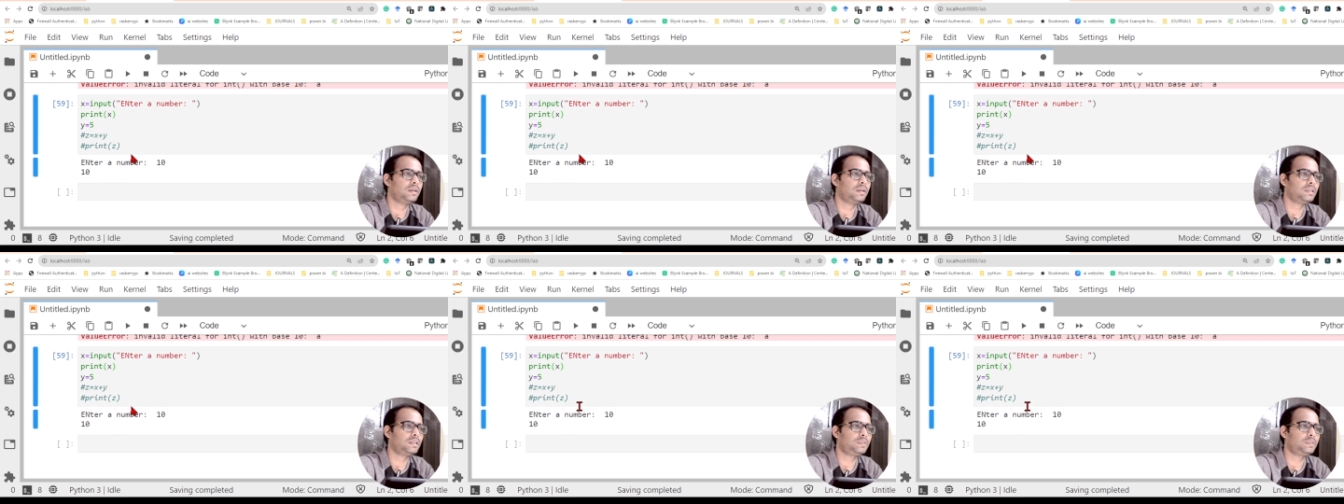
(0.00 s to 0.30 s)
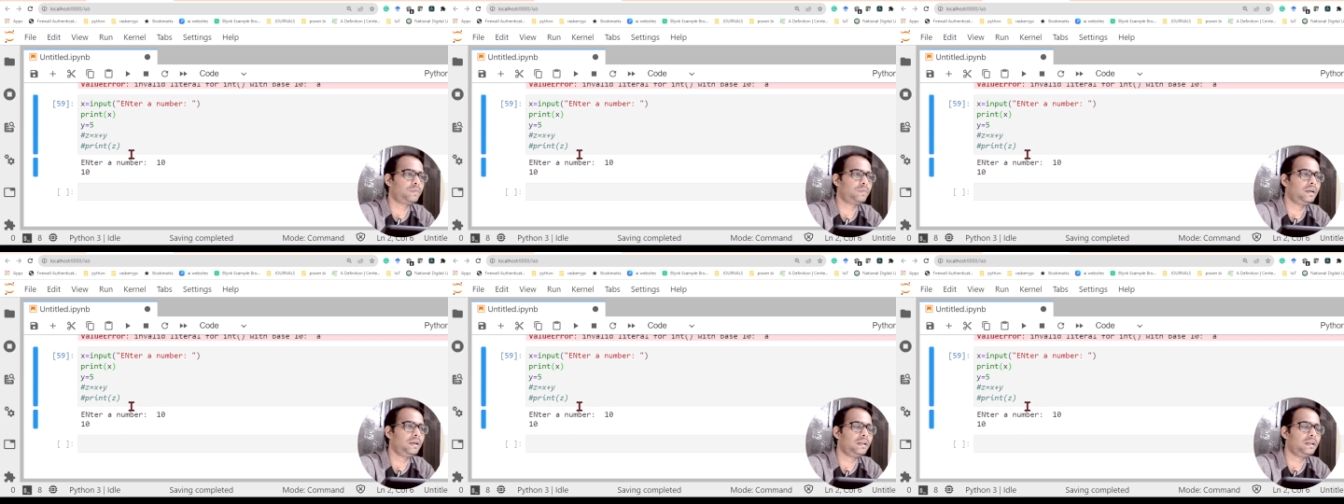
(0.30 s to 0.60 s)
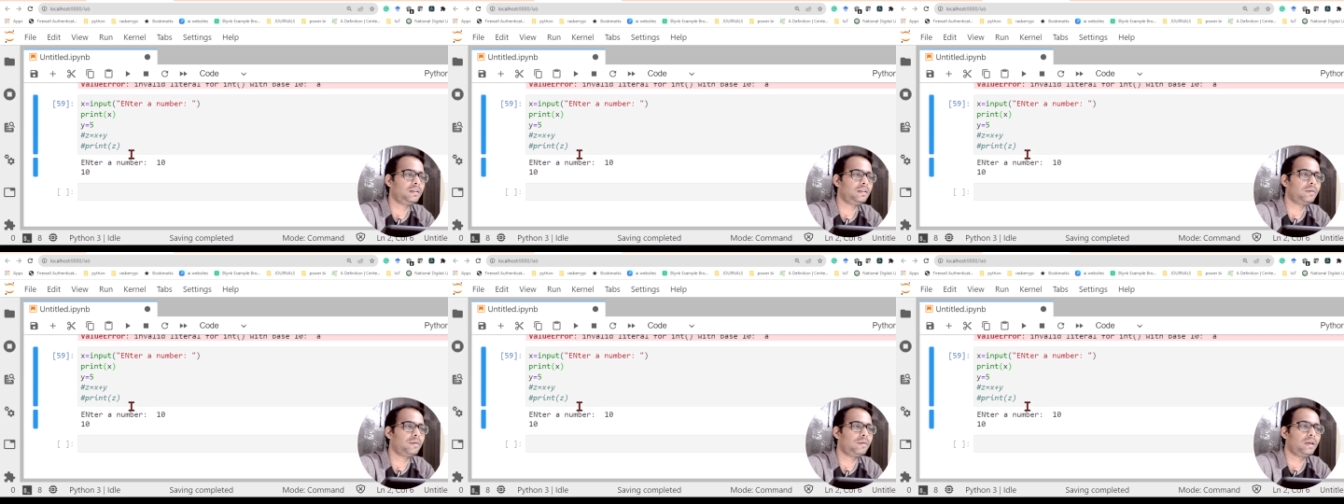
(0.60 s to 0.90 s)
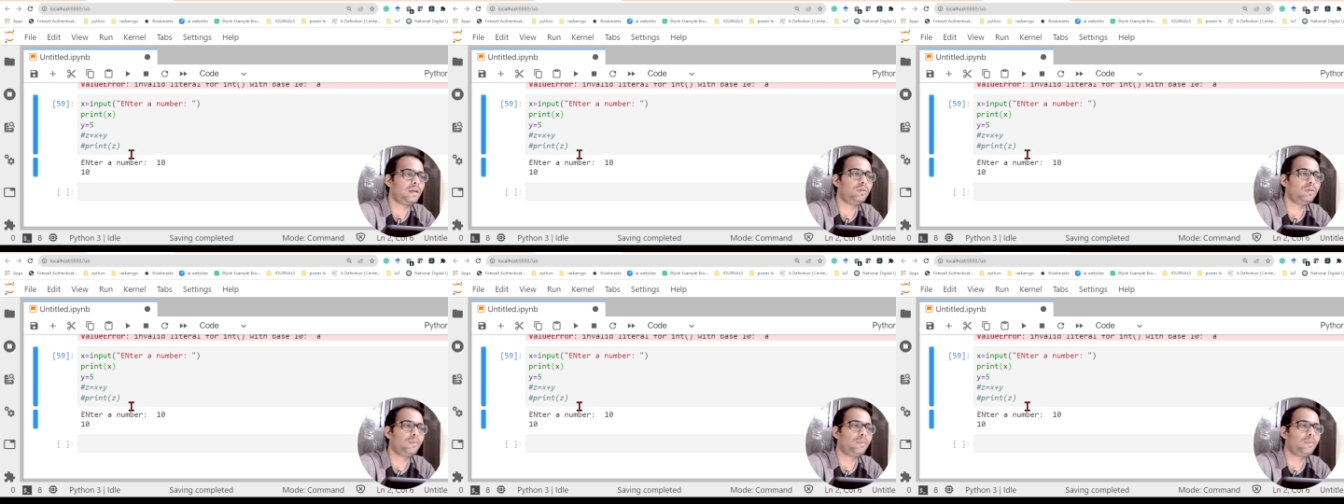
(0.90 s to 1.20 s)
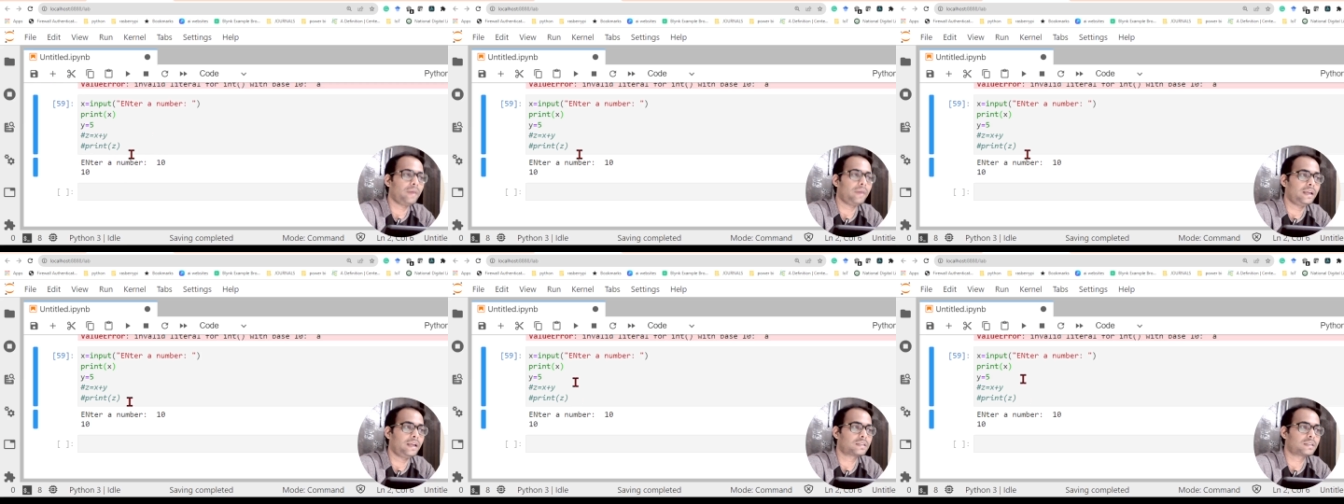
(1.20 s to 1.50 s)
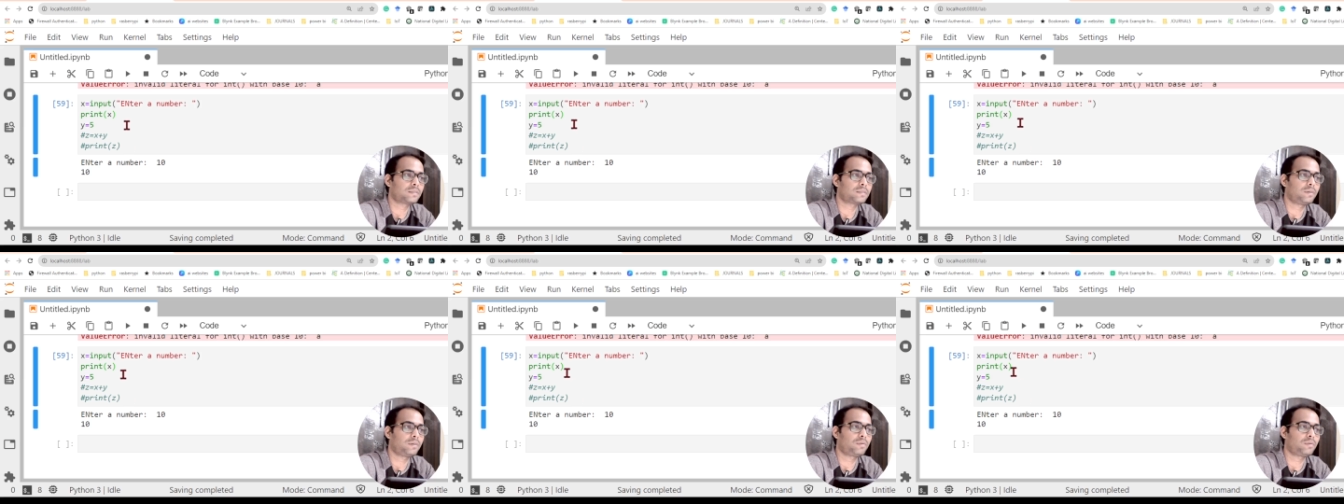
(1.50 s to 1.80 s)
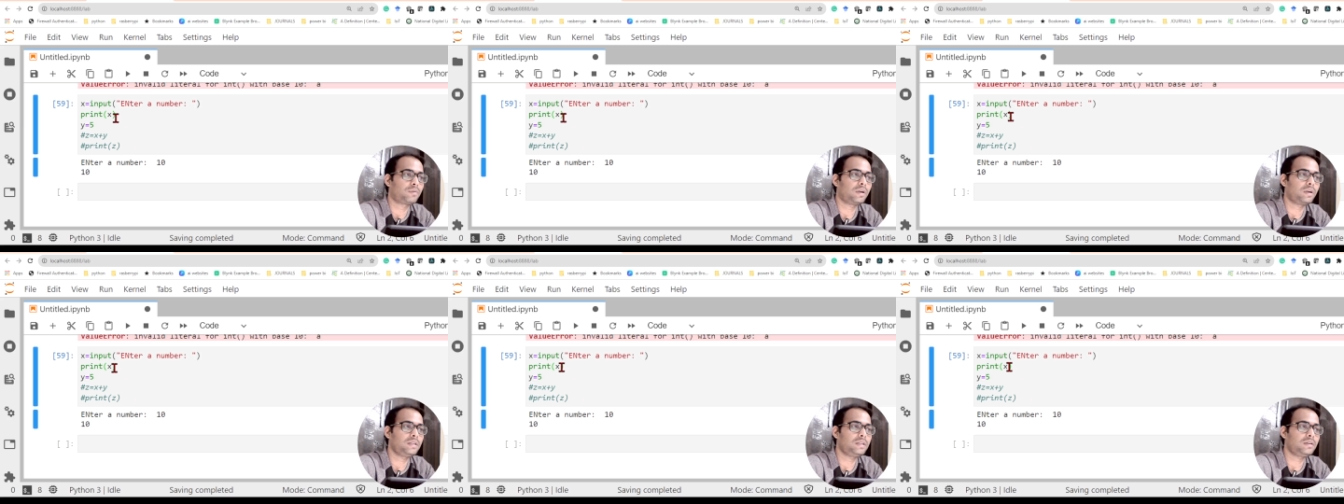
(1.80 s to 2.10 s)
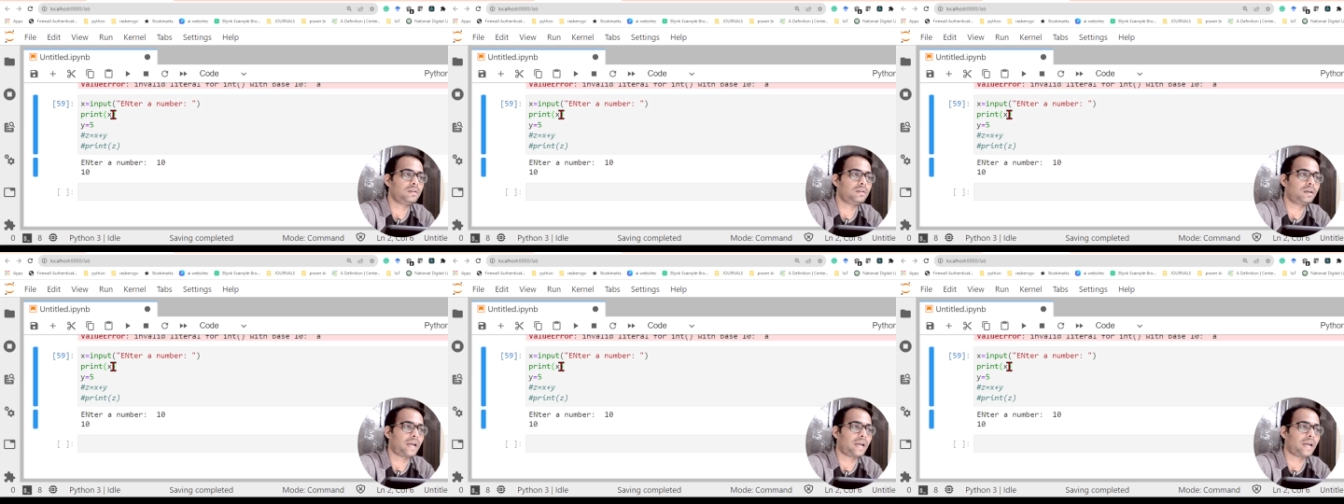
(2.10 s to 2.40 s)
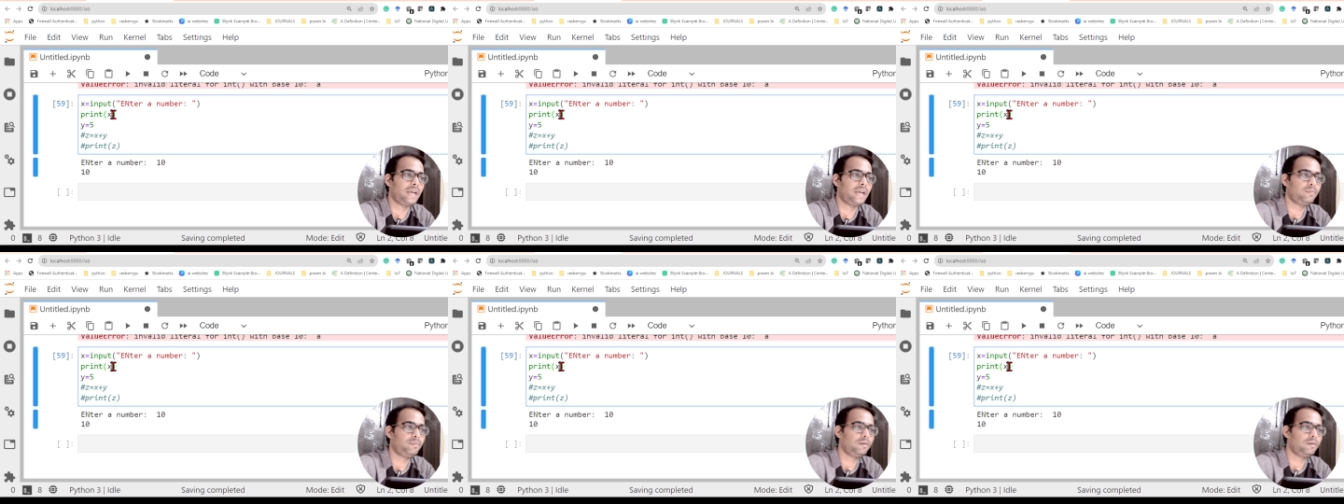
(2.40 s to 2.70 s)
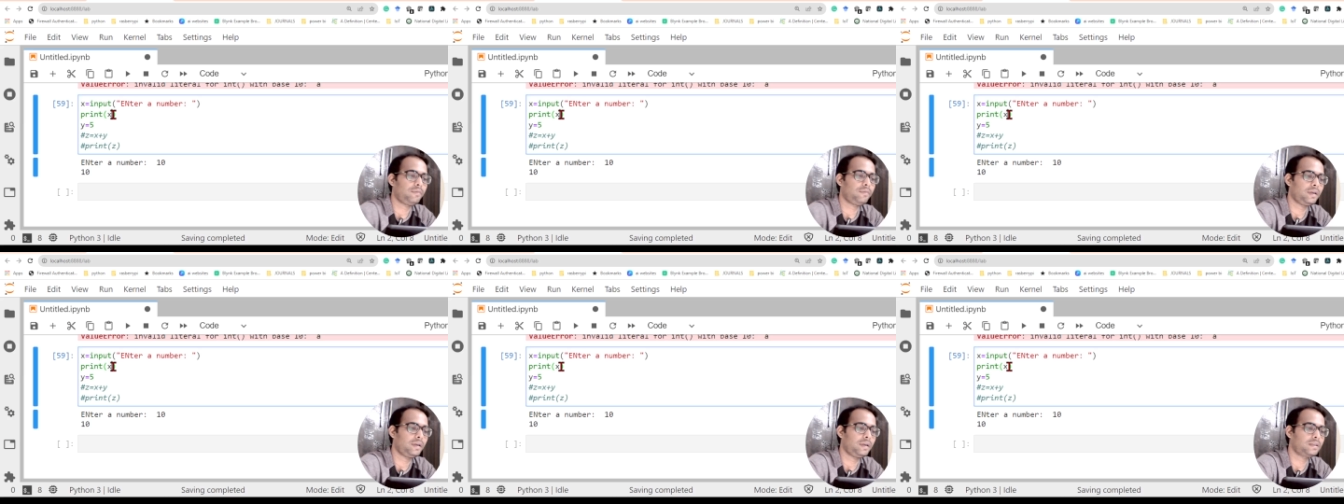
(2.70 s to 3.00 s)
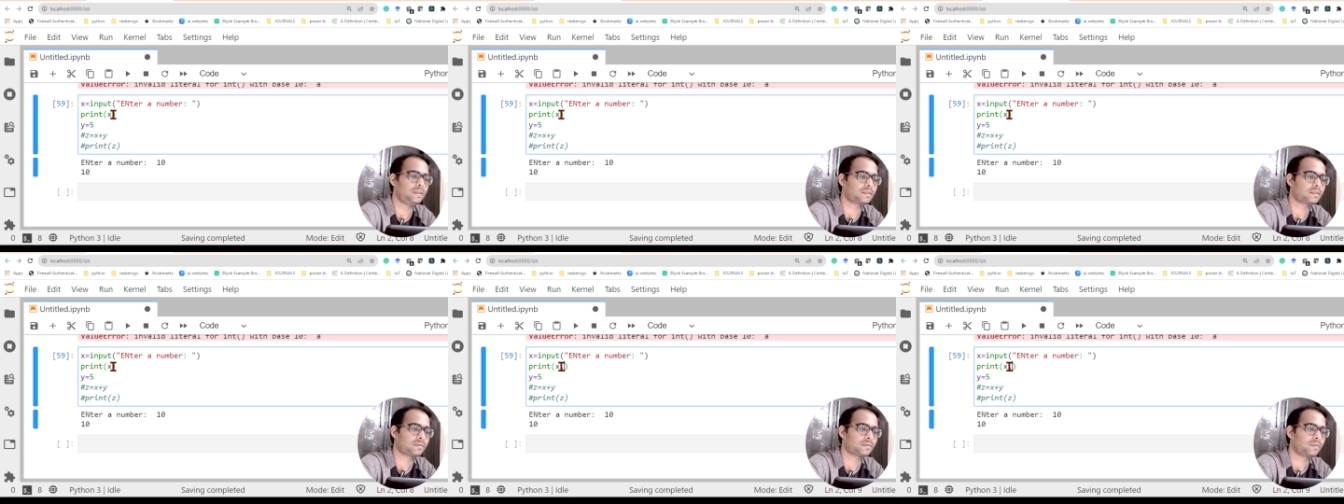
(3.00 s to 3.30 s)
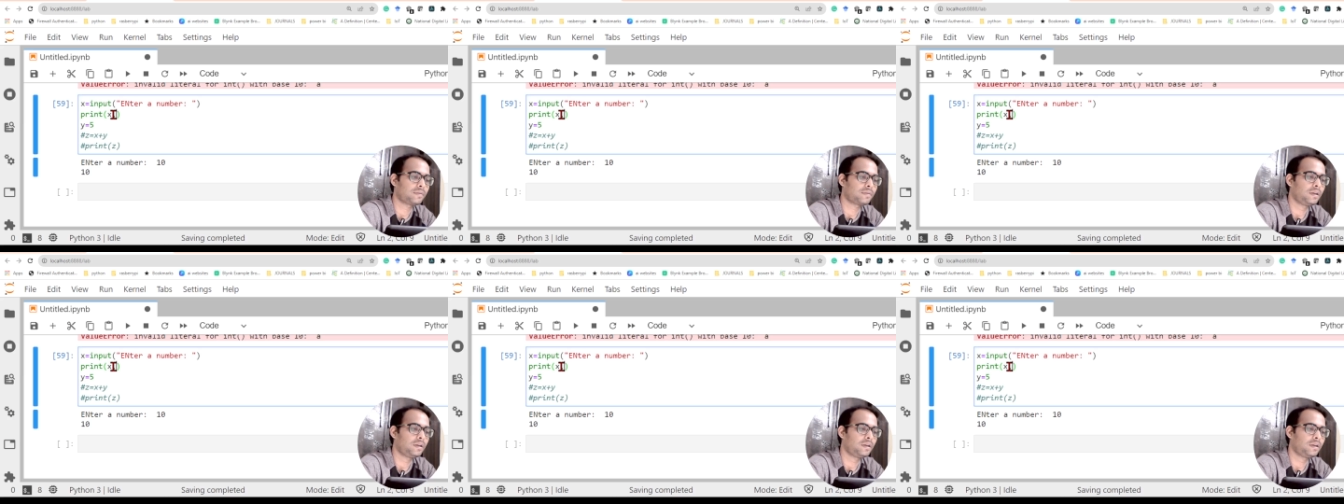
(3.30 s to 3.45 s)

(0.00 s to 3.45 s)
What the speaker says: just printing the value of x, but what is the type of x?